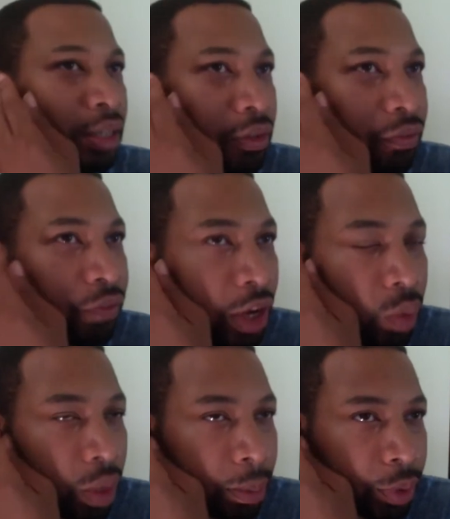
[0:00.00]

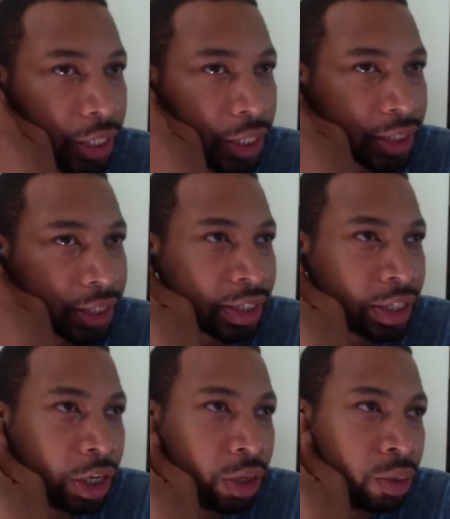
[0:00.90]
follow up on this. It's
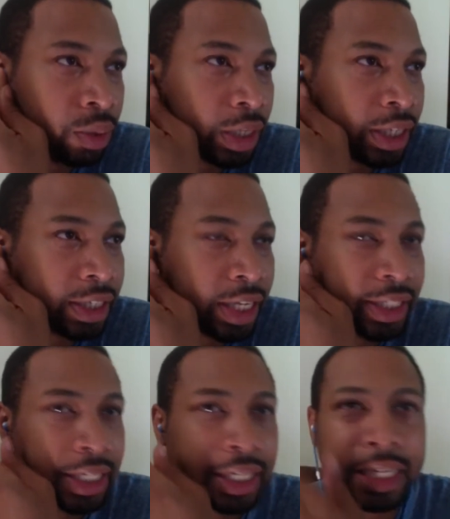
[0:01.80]
no, it's
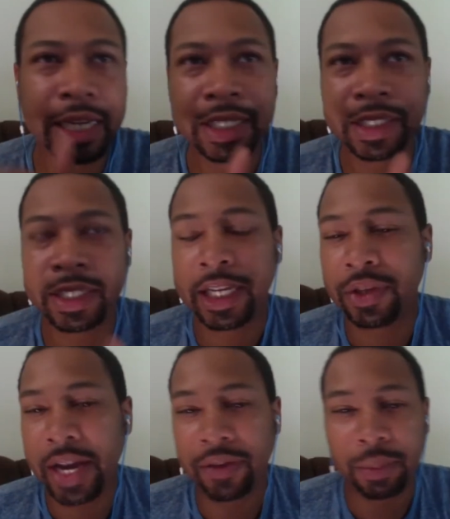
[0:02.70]
nothing legally saying
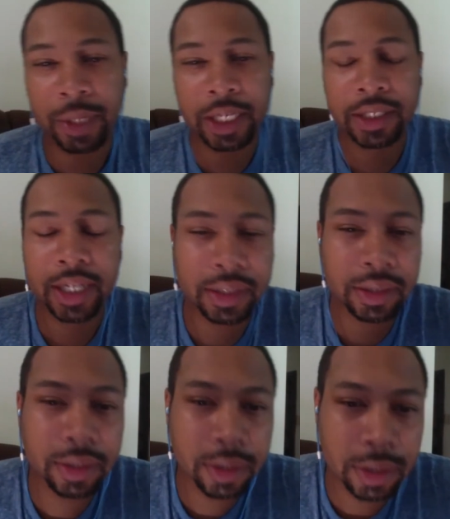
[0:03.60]
you have to pay taxes.
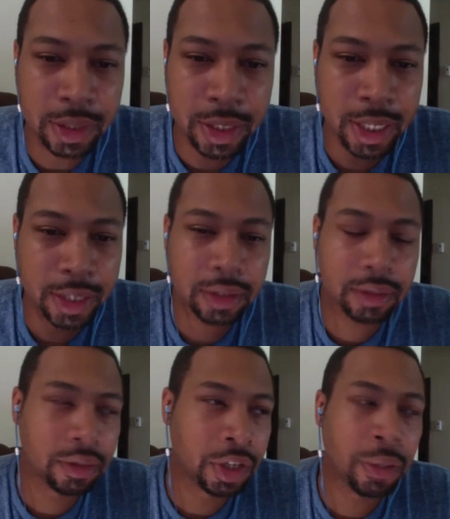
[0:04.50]
It's nothing.
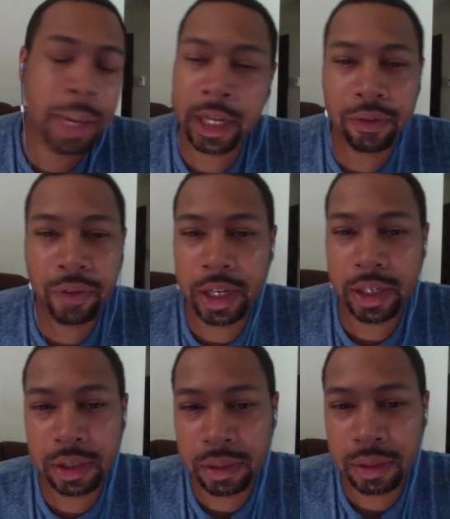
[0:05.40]
Nobody can mm-hmm. find it.
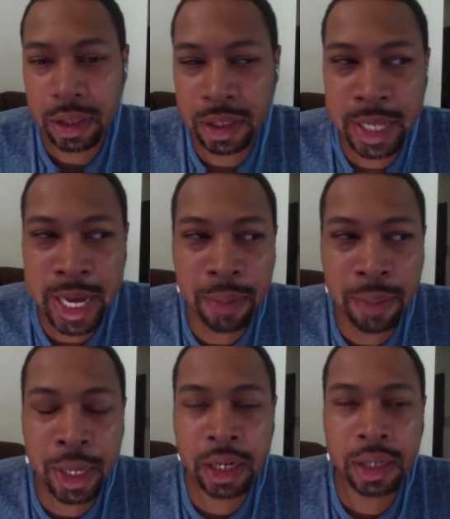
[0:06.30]
This guy
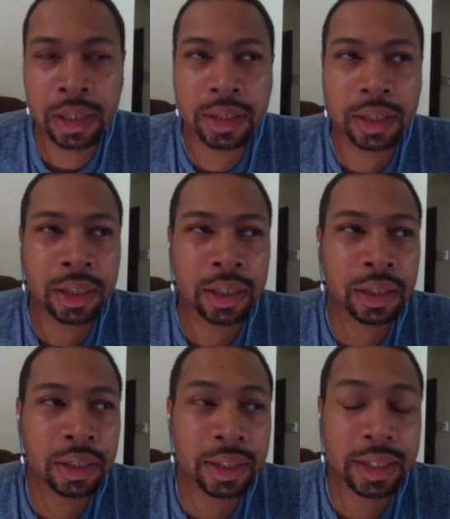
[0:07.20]
betted this uh
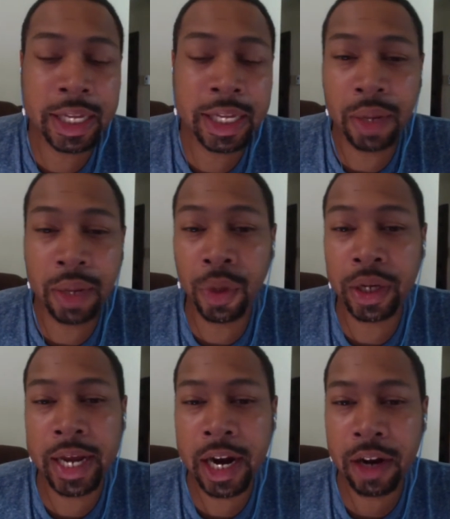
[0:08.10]
this lady that
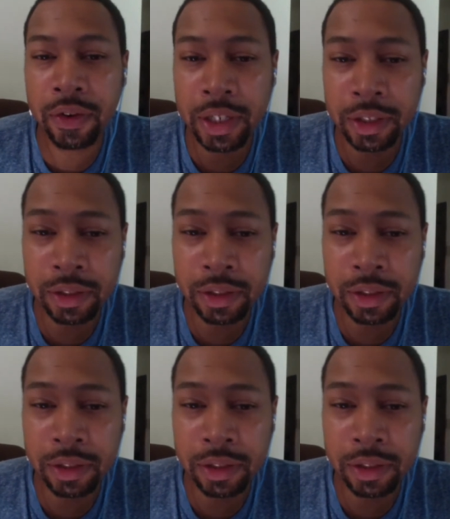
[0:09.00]
worked at IRS